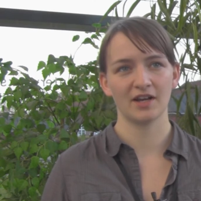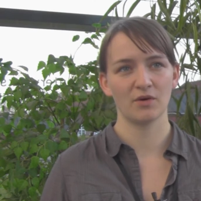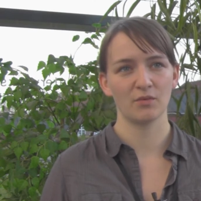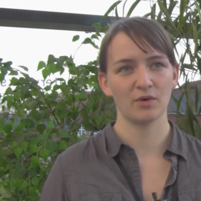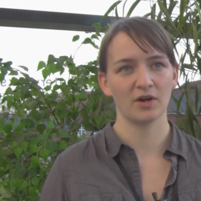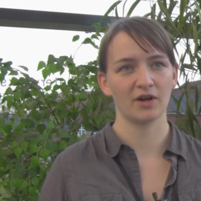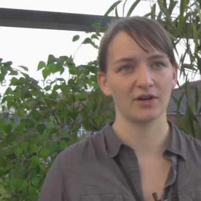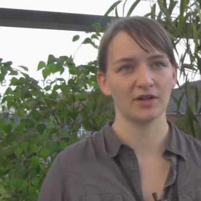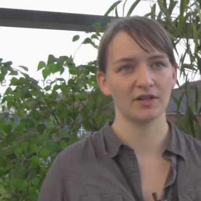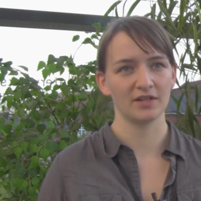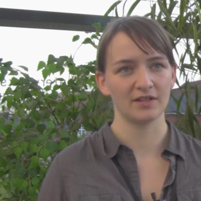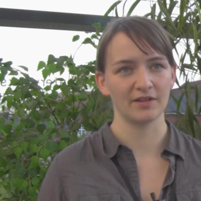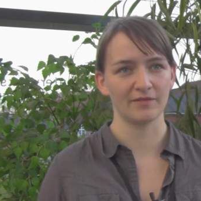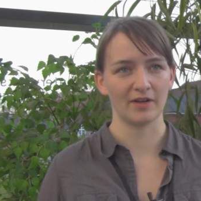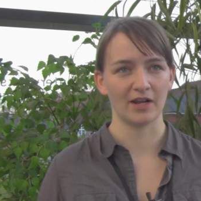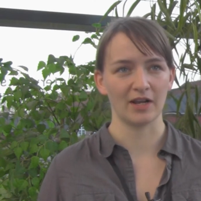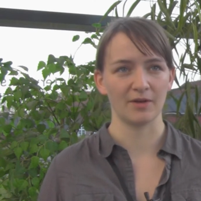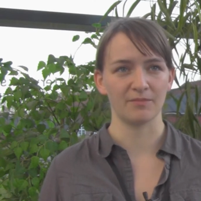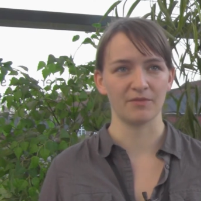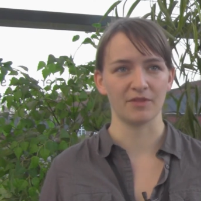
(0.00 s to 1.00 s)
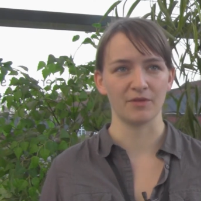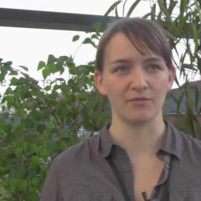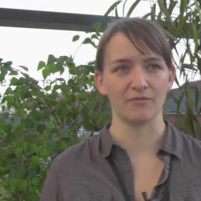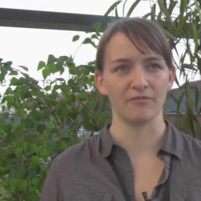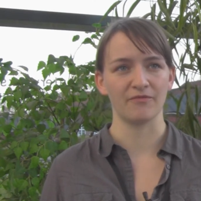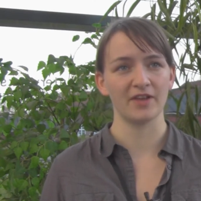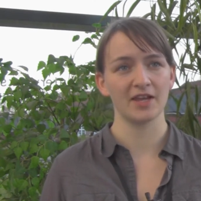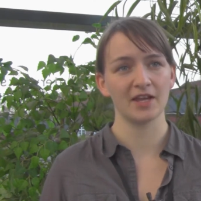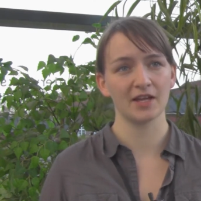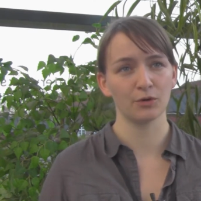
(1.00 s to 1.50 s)
now. We're going to develop the
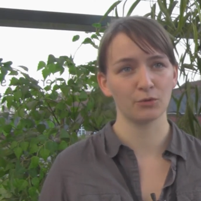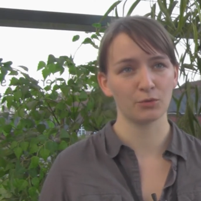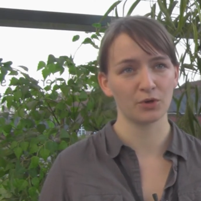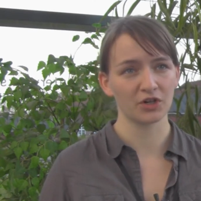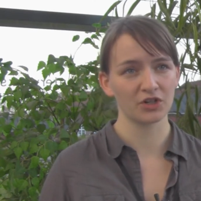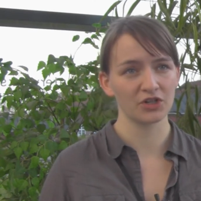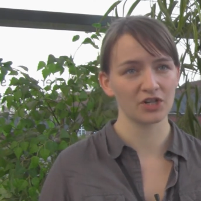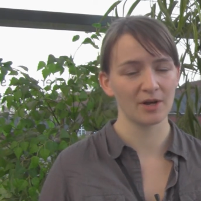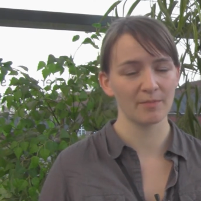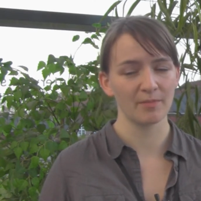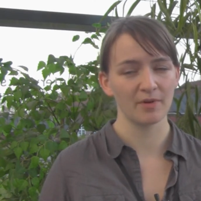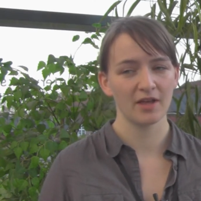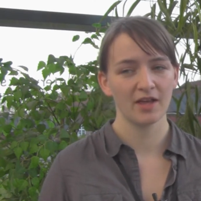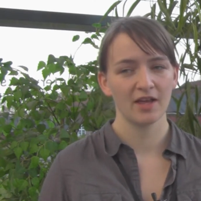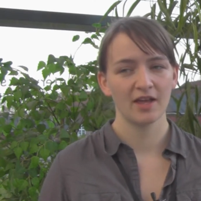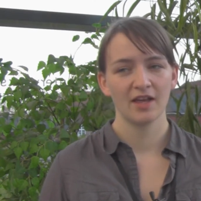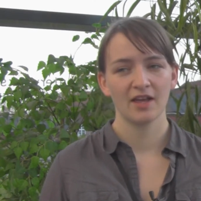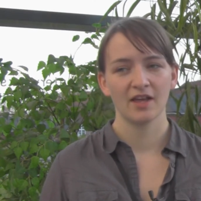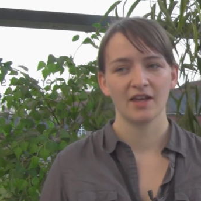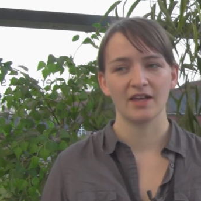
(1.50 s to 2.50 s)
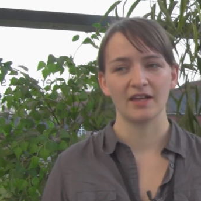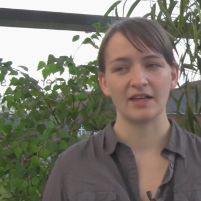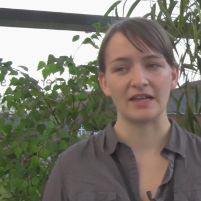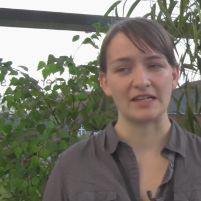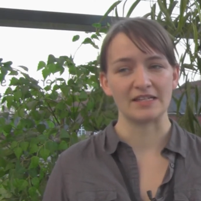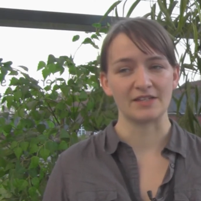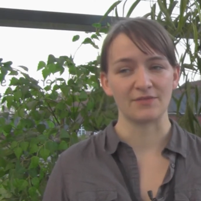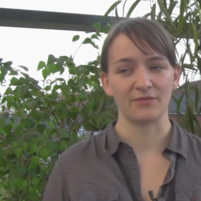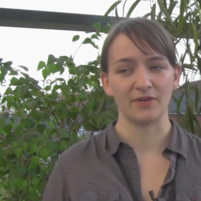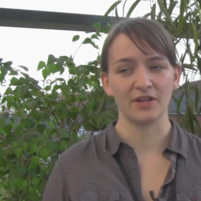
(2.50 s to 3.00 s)
vehicle workshop uh,
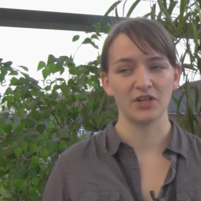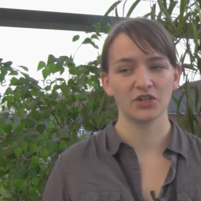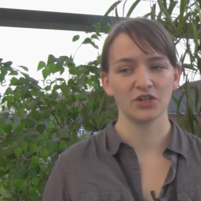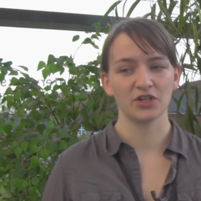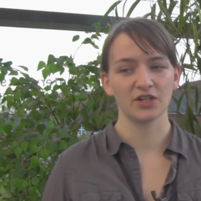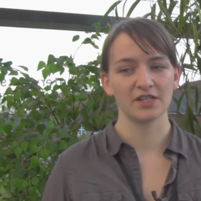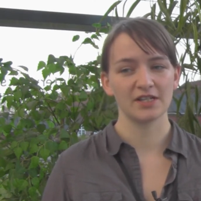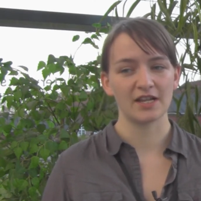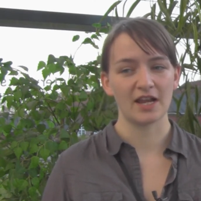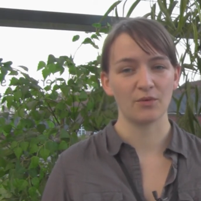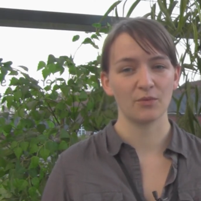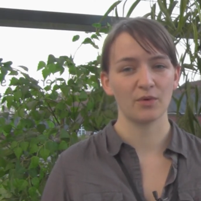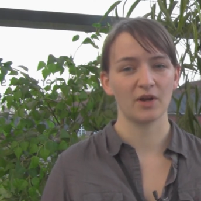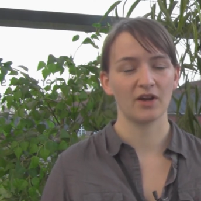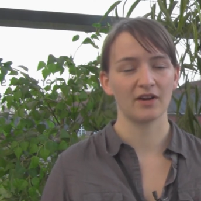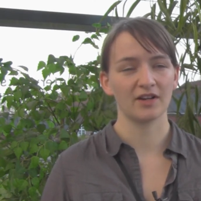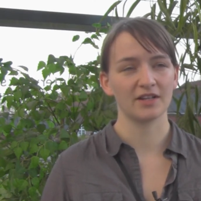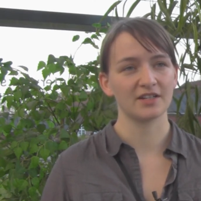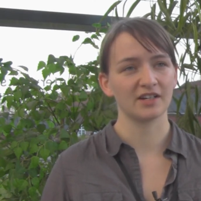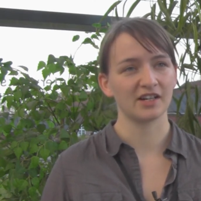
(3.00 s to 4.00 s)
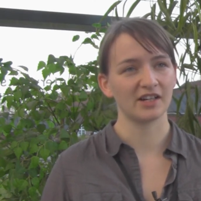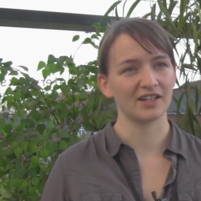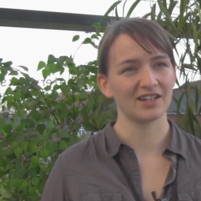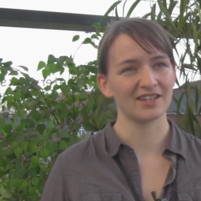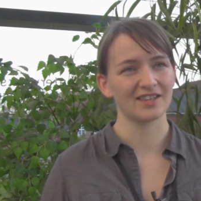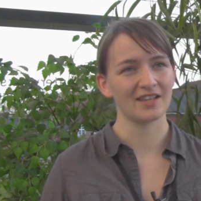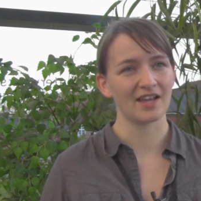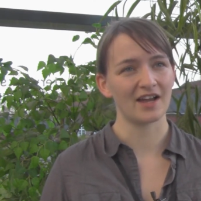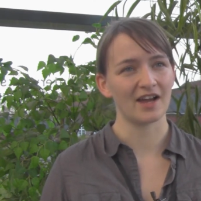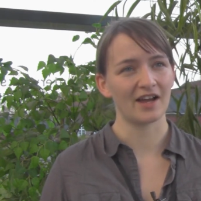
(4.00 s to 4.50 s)
as features, and we're going to
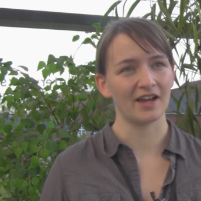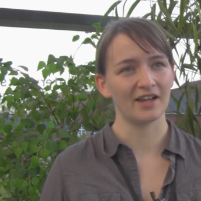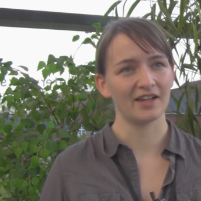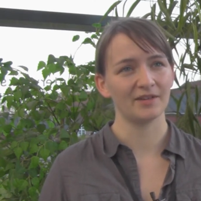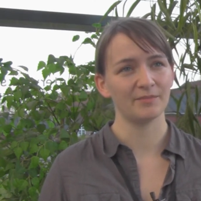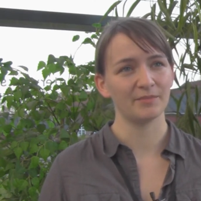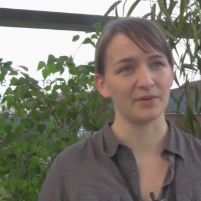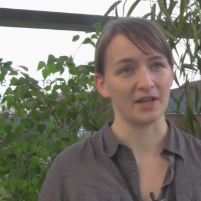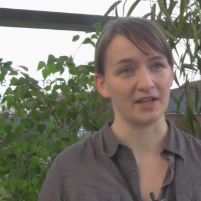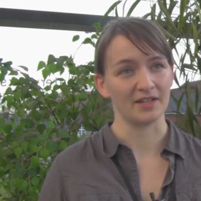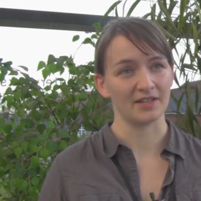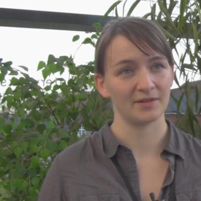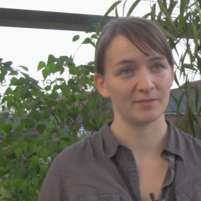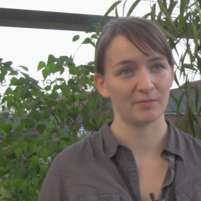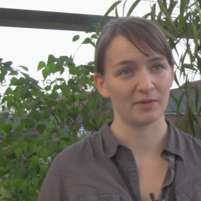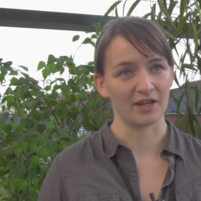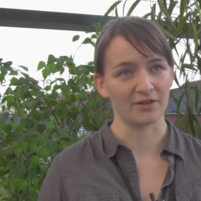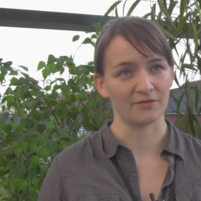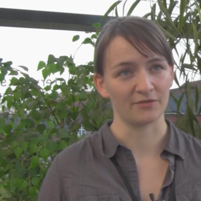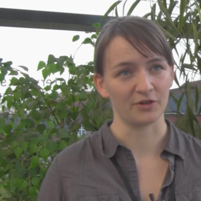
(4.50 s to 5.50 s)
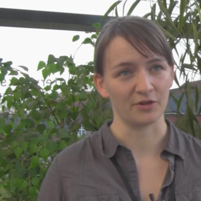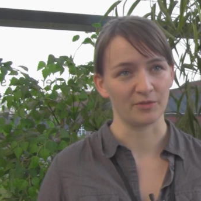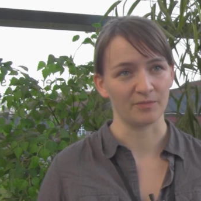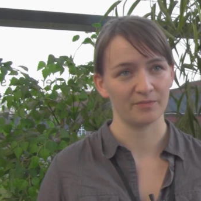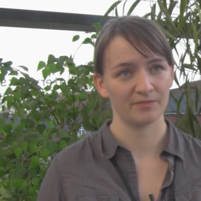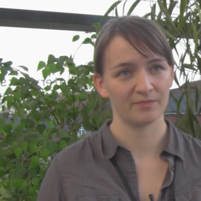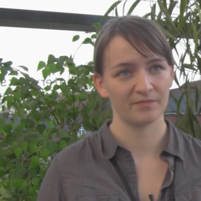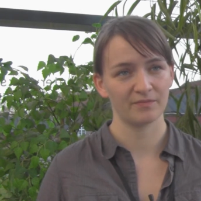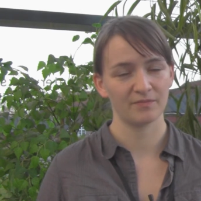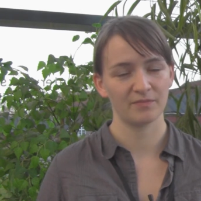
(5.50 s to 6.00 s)
target the iPad
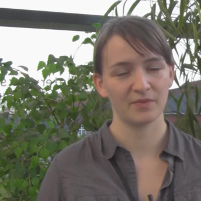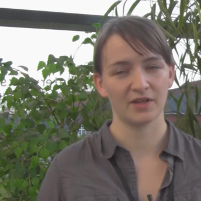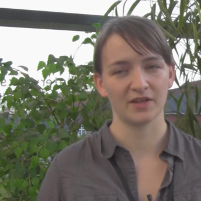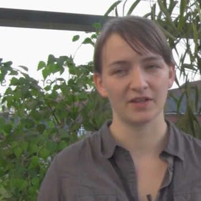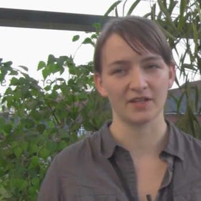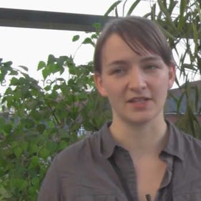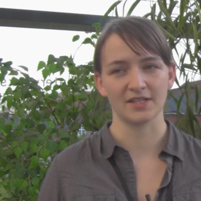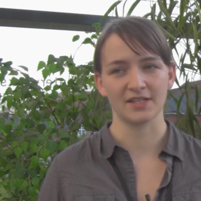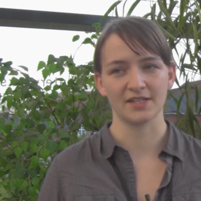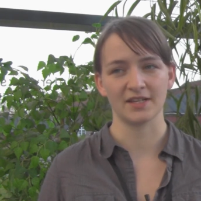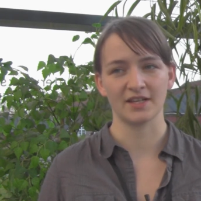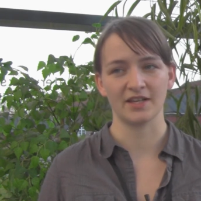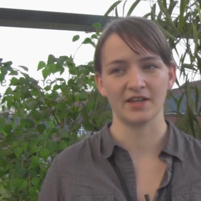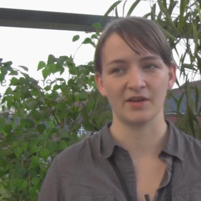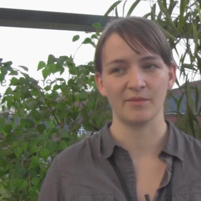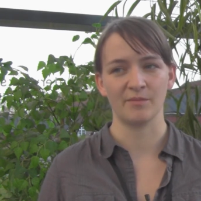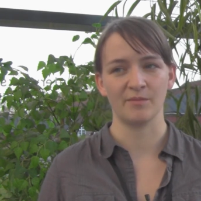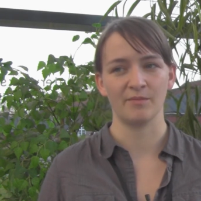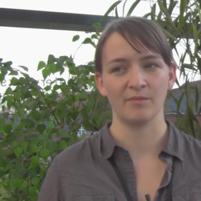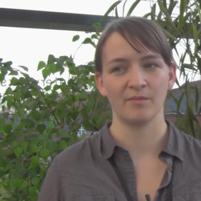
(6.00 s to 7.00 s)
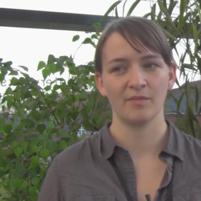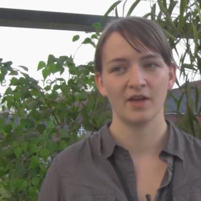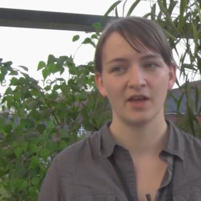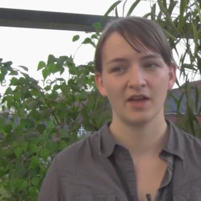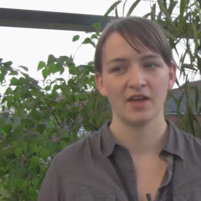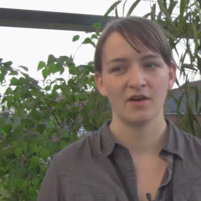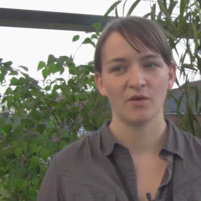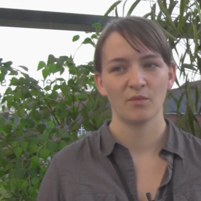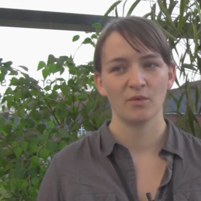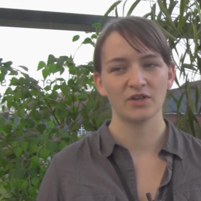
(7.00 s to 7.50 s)
platform because um,
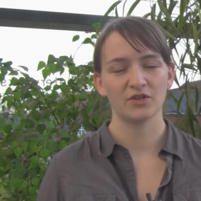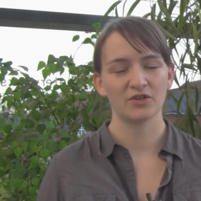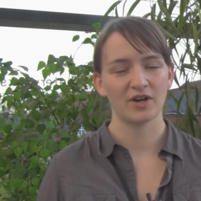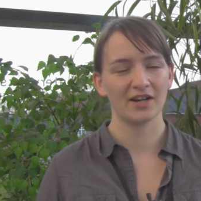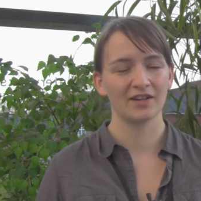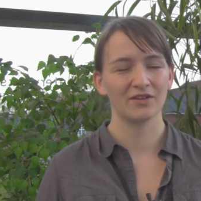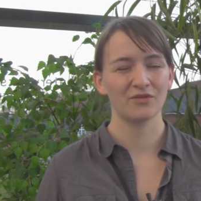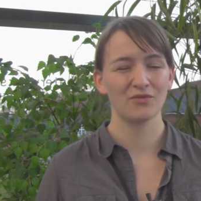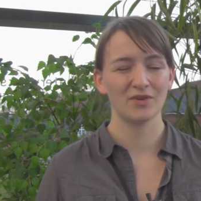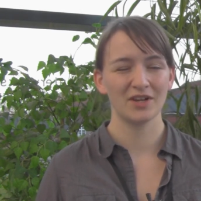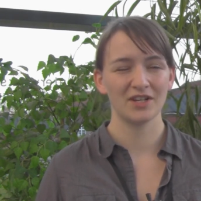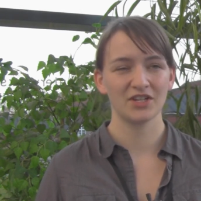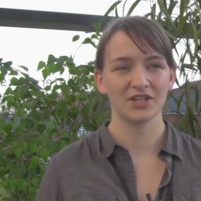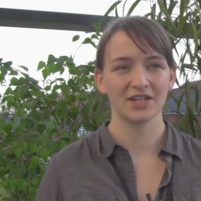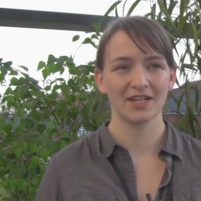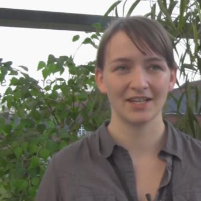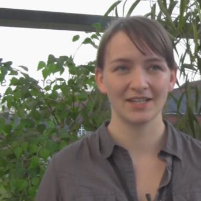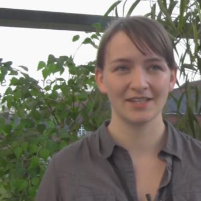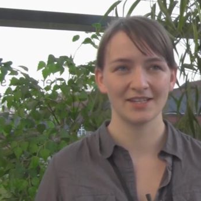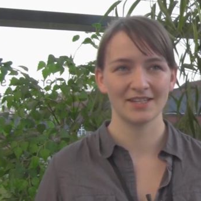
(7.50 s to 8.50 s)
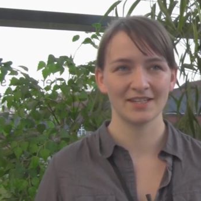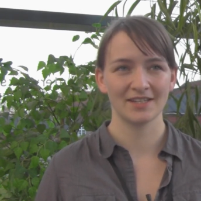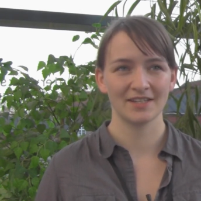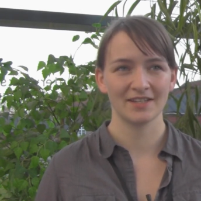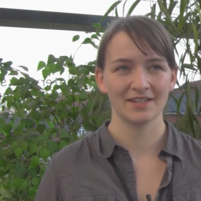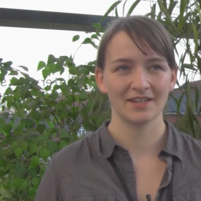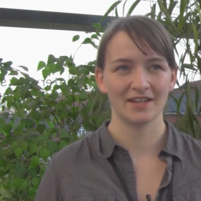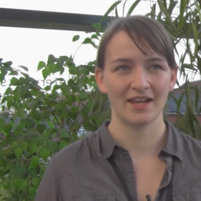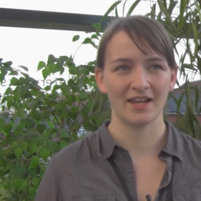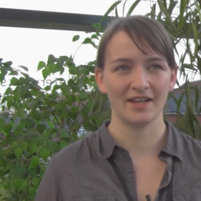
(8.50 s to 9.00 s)
we're trying to reach
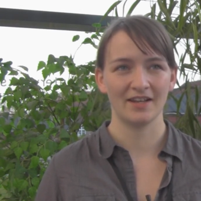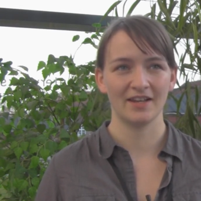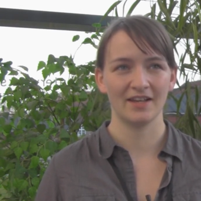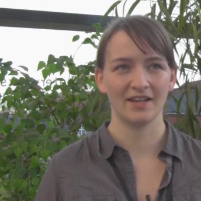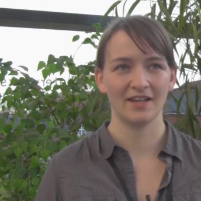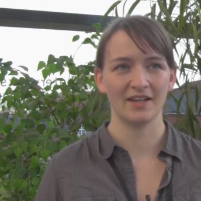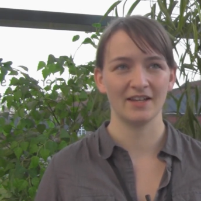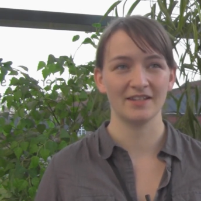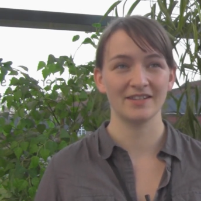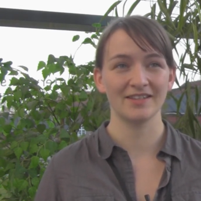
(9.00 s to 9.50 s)
kids, and uh,